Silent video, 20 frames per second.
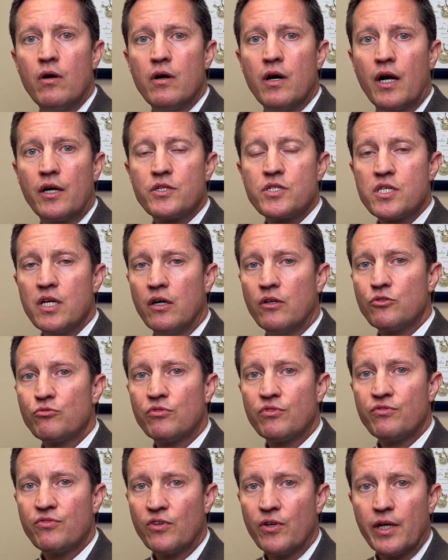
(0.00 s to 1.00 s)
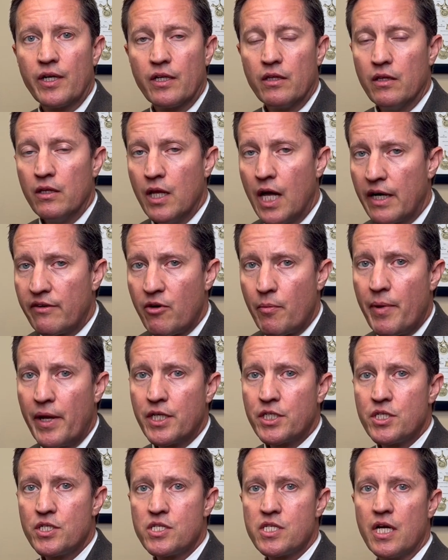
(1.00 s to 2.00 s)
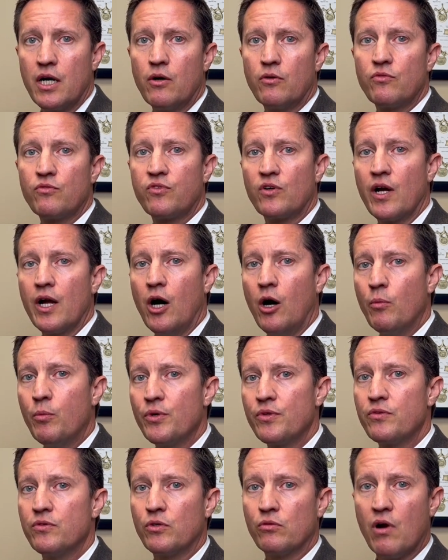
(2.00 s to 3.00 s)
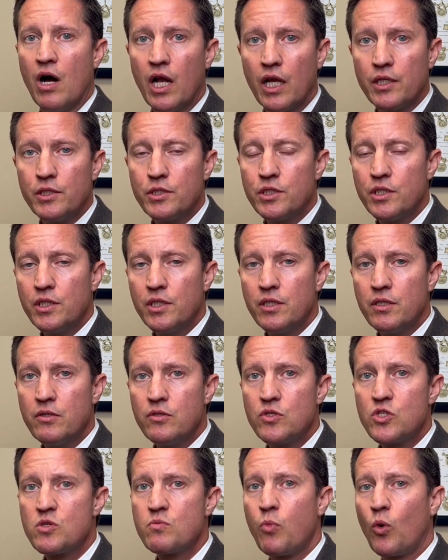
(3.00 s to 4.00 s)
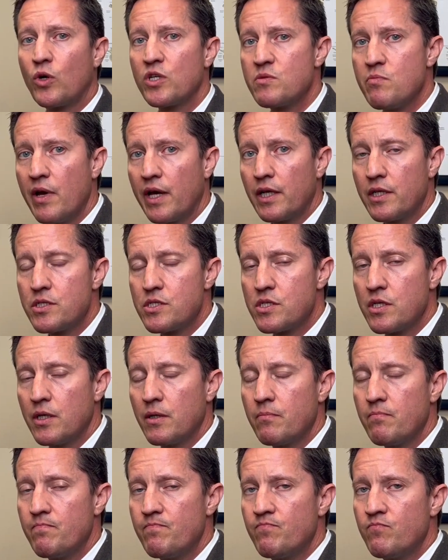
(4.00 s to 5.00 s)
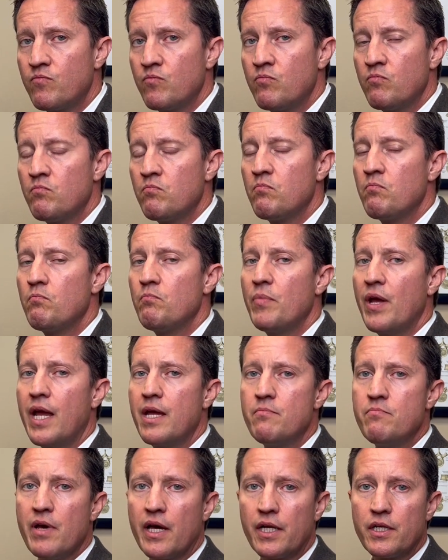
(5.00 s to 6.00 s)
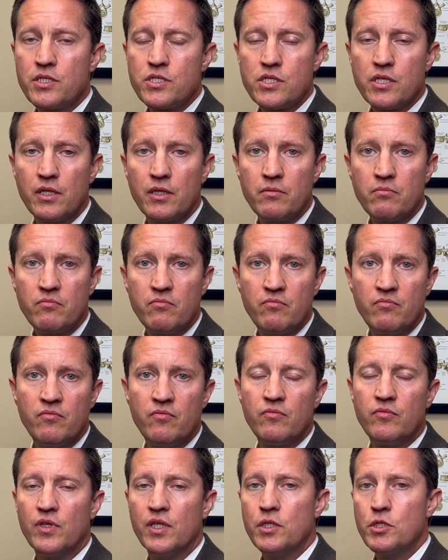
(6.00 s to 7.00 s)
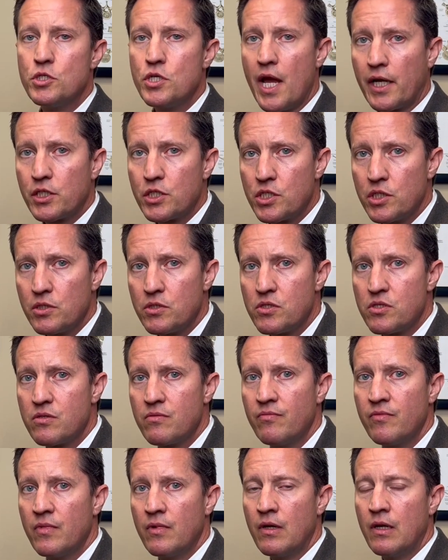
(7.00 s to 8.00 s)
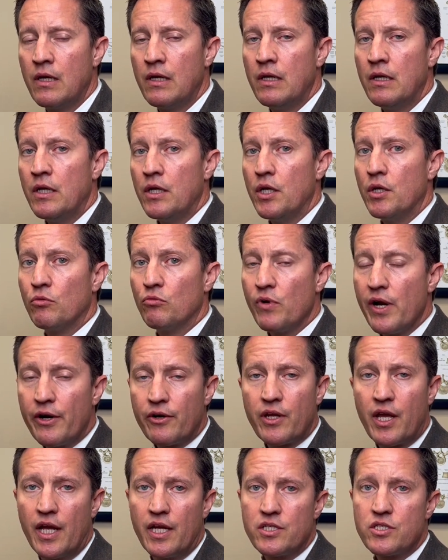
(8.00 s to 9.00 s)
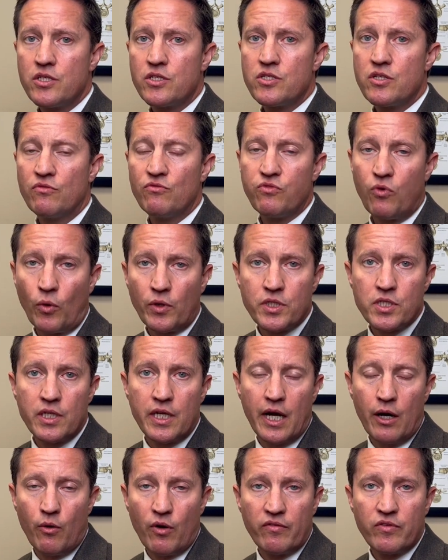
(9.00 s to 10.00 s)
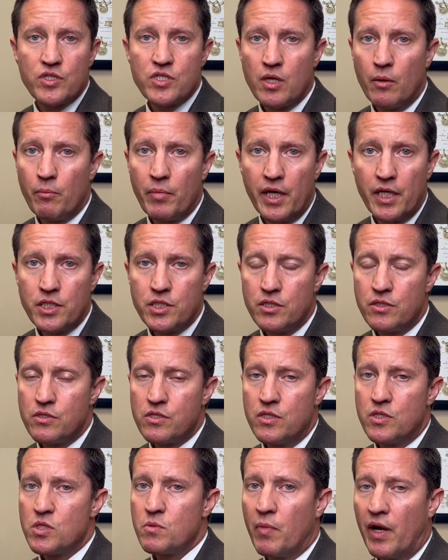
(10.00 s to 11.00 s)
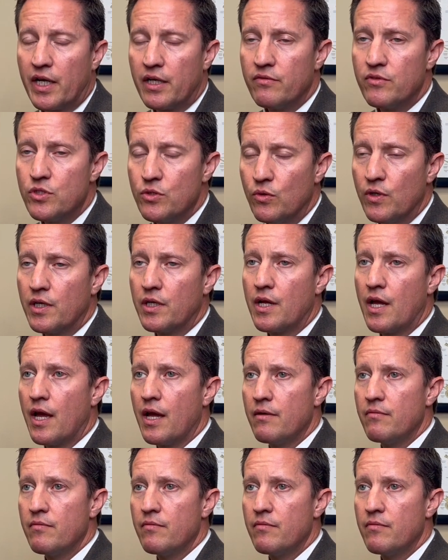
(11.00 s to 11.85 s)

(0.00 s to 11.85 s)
ourselves referring a lot of our patients out for help with neurology, sports medicine, pain medicine, injections. In rare cases, unfortunately, however, some patients, in spite of doing